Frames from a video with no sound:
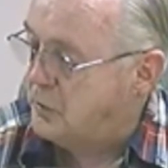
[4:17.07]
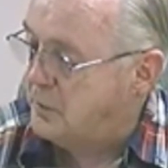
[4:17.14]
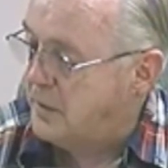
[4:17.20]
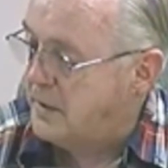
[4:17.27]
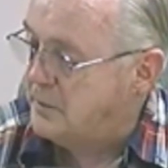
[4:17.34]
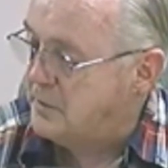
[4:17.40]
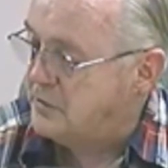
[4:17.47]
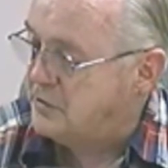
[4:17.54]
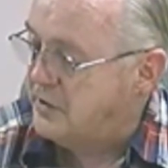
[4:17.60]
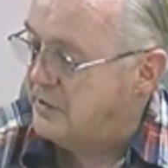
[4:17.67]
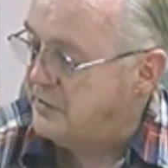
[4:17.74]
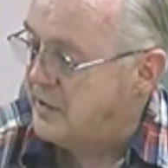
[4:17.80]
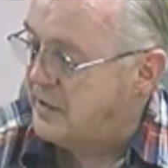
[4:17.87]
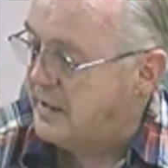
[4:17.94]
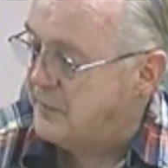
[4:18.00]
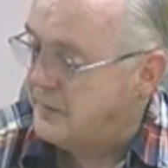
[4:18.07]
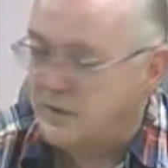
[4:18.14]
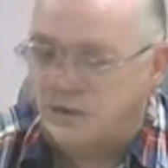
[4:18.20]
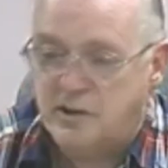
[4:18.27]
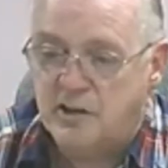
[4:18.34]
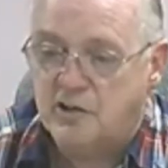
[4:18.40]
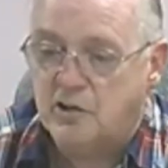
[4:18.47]
my machines, I have a
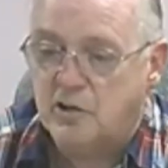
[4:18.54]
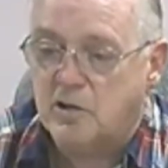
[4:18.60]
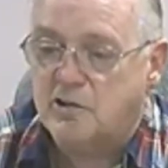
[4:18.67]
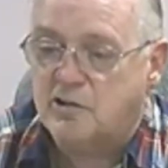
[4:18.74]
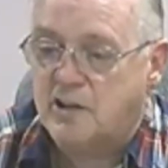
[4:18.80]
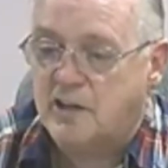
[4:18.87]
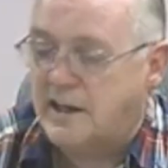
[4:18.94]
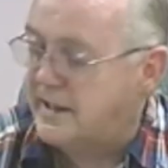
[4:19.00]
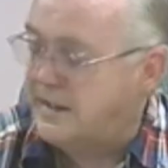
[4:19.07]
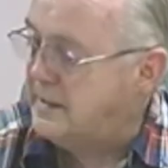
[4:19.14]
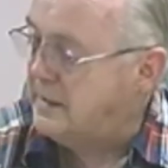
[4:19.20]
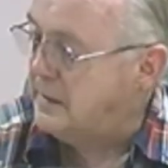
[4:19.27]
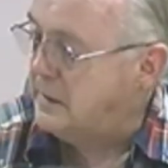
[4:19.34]
digital setting,